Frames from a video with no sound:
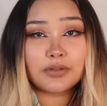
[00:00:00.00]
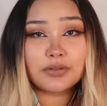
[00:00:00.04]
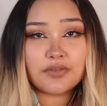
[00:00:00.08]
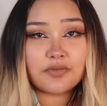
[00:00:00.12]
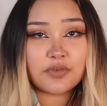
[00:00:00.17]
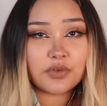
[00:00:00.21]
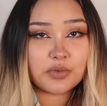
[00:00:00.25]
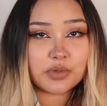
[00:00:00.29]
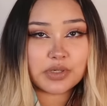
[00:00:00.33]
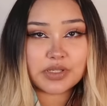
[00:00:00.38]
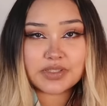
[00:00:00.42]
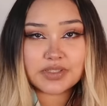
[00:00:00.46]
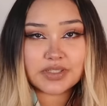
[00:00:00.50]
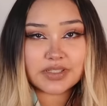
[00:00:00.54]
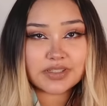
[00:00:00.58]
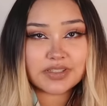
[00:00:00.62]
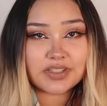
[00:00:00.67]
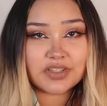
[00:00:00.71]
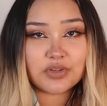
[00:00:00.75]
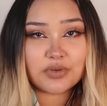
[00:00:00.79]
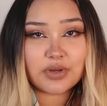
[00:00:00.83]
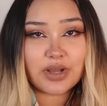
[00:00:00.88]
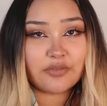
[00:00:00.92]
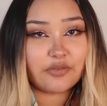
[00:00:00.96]
If you exist
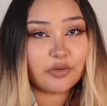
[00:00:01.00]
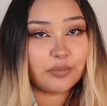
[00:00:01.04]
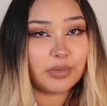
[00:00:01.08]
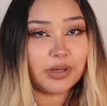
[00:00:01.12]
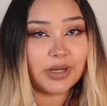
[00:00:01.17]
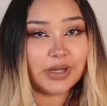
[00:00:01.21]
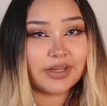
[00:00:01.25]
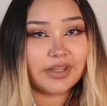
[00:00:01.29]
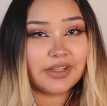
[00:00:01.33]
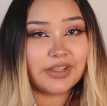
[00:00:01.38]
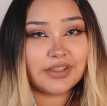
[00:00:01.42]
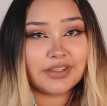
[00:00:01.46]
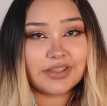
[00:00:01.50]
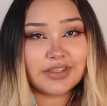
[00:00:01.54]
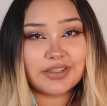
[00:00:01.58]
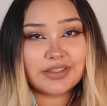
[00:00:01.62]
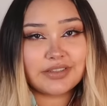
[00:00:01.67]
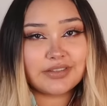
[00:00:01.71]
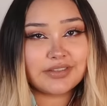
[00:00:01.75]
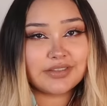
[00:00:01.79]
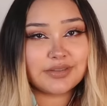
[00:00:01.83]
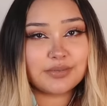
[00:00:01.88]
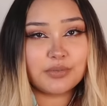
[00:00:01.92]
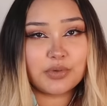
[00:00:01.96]
and you have a body,
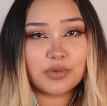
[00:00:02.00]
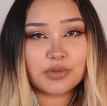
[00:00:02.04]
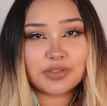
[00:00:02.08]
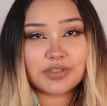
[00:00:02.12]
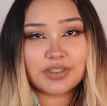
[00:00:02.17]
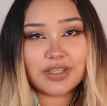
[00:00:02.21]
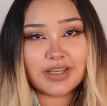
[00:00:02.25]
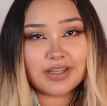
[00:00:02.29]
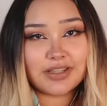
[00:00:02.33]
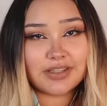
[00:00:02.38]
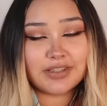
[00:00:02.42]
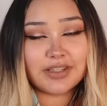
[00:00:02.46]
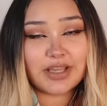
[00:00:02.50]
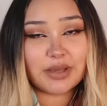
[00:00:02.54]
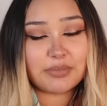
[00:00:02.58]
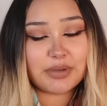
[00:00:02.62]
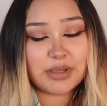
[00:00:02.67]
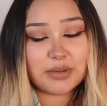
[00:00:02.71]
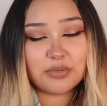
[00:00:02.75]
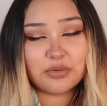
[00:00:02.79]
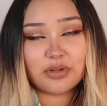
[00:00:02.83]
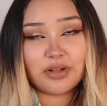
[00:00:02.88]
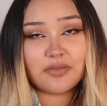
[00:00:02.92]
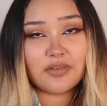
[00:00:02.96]
it's most likely that
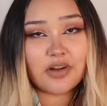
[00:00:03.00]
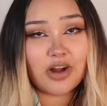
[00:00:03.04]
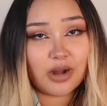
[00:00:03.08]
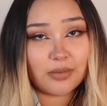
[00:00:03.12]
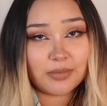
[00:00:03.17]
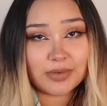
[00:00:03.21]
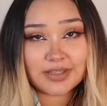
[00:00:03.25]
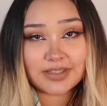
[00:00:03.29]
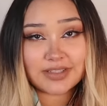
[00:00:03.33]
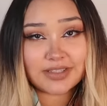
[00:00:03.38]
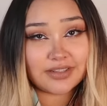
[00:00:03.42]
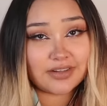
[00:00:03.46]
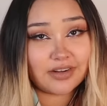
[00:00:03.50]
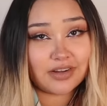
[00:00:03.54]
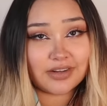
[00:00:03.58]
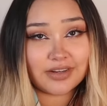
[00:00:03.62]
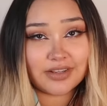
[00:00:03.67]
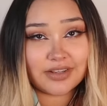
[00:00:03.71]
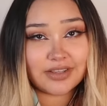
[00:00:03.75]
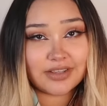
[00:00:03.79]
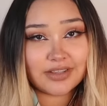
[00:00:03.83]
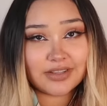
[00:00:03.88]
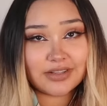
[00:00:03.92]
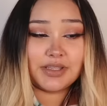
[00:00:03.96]
people have commented on
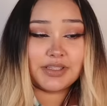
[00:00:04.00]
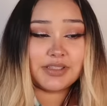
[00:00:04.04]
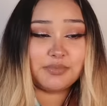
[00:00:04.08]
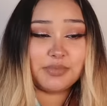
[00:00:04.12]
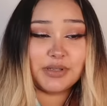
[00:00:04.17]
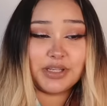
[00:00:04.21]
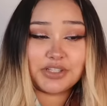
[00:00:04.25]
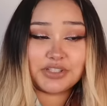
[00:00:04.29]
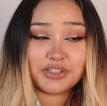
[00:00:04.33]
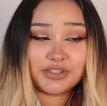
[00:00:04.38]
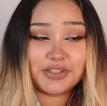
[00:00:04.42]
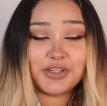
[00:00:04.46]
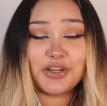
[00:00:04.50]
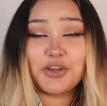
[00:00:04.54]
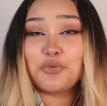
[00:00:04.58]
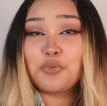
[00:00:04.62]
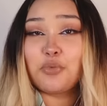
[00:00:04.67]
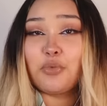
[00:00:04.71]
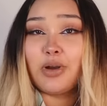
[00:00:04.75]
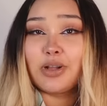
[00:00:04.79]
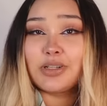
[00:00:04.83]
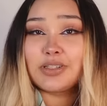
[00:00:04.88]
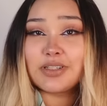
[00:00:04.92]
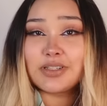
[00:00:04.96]
it, especially
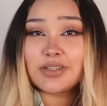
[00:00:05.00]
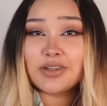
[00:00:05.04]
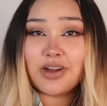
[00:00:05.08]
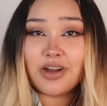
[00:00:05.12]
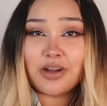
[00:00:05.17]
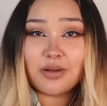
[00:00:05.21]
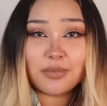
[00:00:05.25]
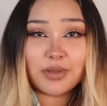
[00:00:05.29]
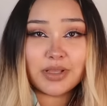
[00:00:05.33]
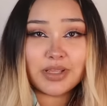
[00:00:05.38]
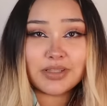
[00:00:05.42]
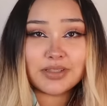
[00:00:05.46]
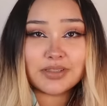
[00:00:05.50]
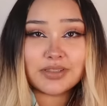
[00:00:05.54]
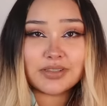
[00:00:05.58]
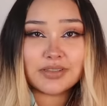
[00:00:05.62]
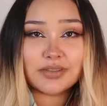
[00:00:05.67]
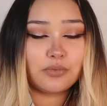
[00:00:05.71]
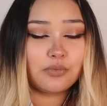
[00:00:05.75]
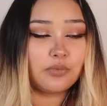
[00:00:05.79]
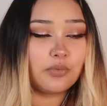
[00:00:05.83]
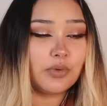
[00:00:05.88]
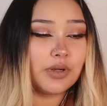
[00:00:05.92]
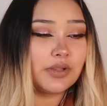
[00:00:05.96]
unwanted comments,
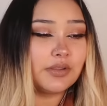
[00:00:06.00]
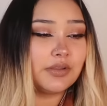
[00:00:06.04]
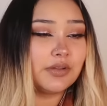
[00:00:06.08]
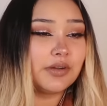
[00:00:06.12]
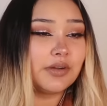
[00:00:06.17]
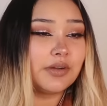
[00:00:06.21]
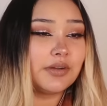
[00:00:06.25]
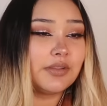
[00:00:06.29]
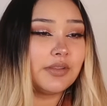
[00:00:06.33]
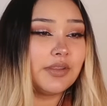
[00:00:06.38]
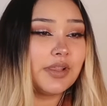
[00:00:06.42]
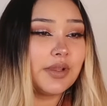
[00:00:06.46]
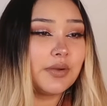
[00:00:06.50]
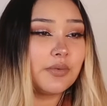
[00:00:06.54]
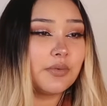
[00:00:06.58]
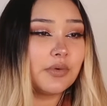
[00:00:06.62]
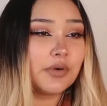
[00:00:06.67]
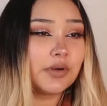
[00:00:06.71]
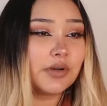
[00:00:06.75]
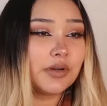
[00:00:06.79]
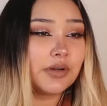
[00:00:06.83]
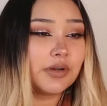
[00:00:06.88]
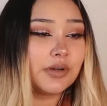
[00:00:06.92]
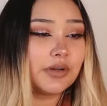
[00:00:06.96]
whether they
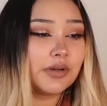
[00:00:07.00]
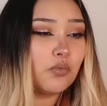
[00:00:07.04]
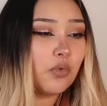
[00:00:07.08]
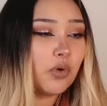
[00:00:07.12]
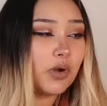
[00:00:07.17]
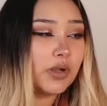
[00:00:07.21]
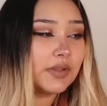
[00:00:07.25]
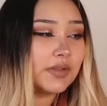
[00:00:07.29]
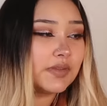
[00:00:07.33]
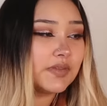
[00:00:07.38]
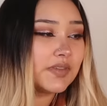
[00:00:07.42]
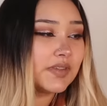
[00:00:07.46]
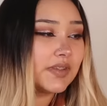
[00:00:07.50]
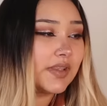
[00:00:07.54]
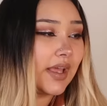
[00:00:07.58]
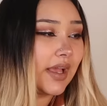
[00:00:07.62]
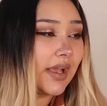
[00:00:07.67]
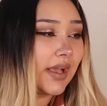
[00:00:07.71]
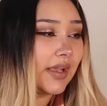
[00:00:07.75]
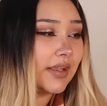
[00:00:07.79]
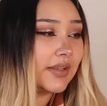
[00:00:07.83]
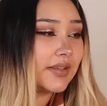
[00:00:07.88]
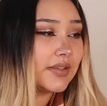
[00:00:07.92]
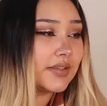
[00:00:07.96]
were ones
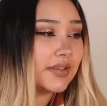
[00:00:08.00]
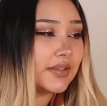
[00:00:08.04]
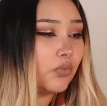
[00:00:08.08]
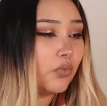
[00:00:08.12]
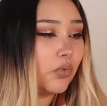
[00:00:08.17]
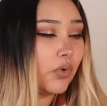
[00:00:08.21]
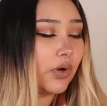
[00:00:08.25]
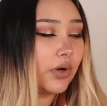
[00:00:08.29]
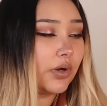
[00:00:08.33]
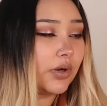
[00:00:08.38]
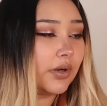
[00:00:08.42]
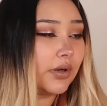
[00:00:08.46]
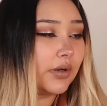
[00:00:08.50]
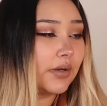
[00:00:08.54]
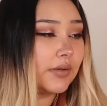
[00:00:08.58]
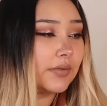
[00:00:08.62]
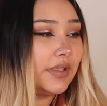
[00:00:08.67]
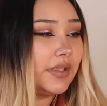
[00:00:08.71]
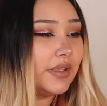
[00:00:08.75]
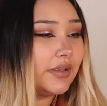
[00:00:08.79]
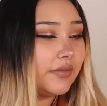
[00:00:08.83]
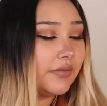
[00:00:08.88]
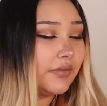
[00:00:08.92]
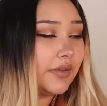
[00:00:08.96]
that were
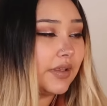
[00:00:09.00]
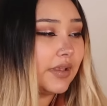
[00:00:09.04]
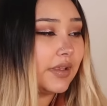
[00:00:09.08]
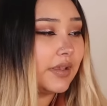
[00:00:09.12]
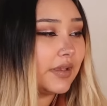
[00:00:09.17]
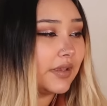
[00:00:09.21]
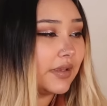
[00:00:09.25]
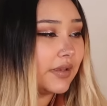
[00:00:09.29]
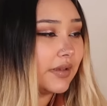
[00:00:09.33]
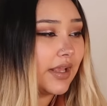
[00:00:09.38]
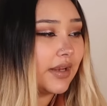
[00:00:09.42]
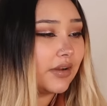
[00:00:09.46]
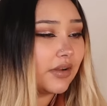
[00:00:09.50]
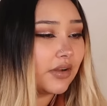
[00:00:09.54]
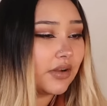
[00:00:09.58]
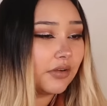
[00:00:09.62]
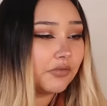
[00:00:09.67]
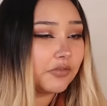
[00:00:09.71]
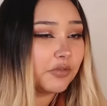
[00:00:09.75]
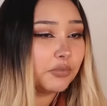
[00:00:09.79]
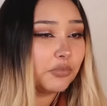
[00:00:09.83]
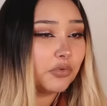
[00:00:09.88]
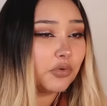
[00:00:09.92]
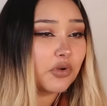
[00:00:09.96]
giving an
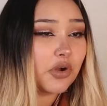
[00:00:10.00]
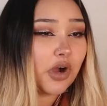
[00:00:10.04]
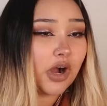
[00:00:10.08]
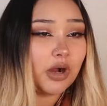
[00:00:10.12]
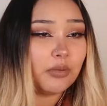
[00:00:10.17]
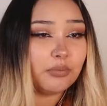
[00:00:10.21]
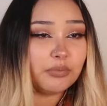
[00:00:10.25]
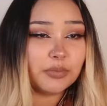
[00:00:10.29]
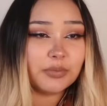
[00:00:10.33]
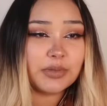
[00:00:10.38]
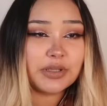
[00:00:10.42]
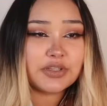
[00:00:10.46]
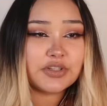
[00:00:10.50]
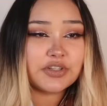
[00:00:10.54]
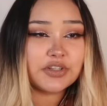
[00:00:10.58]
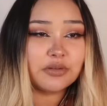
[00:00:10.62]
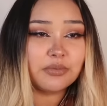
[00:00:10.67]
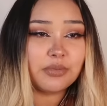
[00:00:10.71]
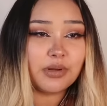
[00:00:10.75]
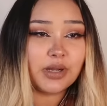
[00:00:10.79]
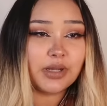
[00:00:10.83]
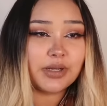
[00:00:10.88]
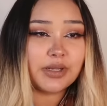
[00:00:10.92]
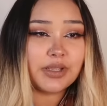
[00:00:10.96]
uncomfortable compliment to your
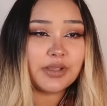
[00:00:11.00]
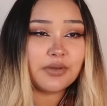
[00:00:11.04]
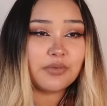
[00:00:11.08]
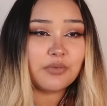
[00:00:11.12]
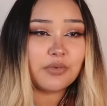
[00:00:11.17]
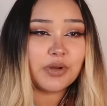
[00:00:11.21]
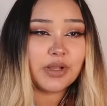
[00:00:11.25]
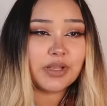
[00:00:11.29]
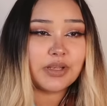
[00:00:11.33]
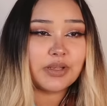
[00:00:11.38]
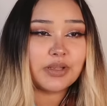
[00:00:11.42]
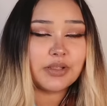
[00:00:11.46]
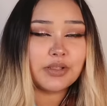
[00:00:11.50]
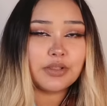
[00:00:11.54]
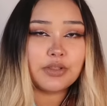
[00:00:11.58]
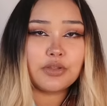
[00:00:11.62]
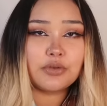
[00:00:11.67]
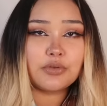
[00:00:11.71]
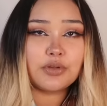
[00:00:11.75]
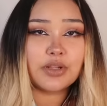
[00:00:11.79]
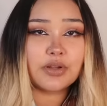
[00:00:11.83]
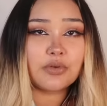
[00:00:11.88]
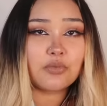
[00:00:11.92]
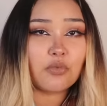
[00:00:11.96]
body when
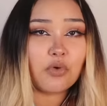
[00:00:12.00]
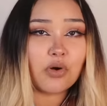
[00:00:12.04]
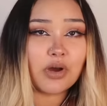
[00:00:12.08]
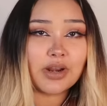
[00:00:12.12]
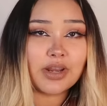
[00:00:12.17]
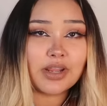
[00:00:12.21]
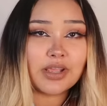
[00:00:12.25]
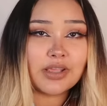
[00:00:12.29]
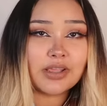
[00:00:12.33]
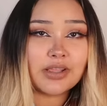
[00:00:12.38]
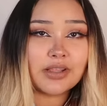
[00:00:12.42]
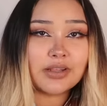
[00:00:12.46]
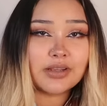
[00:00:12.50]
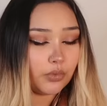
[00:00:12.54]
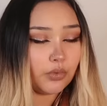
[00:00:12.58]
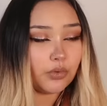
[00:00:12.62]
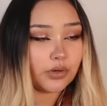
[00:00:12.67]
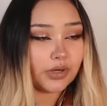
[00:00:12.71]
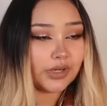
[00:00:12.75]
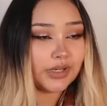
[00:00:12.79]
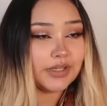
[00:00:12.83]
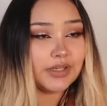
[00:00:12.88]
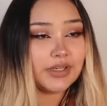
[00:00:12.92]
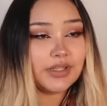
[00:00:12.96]
you didn't want it,
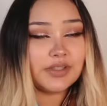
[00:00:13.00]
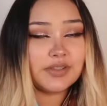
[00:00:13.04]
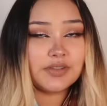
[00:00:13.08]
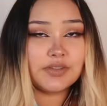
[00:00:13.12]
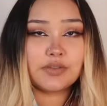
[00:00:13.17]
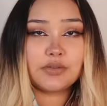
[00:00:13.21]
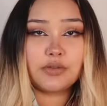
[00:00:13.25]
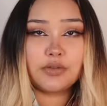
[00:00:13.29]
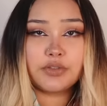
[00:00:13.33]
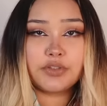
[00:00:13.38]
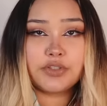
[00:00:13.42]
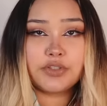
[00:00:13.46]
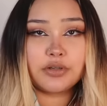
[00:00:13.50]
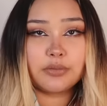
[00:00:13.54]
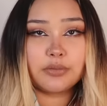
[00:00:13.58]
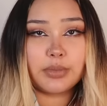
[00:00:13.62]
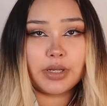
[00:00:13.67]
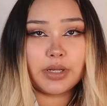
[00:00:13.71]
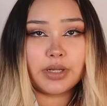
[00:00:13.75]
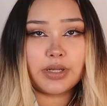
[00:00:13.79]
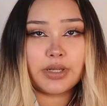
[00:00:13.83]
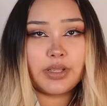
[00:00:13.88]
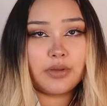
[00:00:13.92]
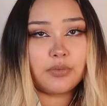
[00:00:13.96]
or an insult to your
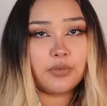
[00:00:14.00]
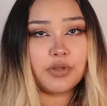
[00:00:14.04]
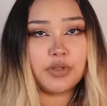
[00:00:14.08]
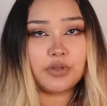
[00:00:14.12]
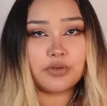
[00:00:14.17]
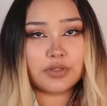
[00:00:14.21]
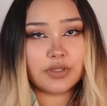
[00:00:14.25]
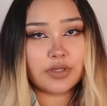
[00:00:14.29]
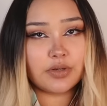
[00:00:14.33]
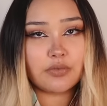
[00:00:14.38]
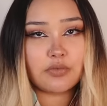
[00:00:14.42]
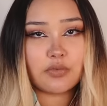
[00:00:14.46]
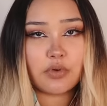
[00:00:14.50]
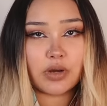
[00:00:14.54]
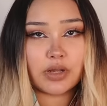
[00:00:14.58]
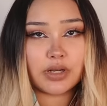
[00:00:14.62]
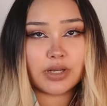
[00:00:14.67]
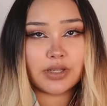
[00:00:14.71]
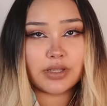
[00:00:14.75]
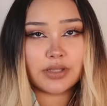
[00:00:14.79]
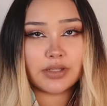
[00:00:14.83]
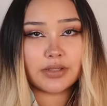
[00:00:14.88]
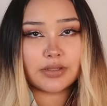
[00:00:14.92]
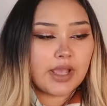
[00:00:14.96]
body when you didn't want it.